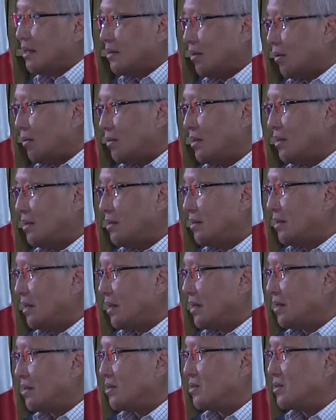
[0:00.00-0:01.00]
The
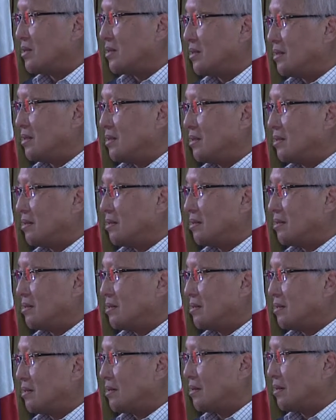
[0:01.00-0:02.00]
only energy
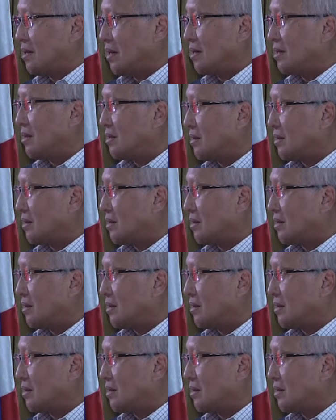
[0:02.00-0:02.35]
thing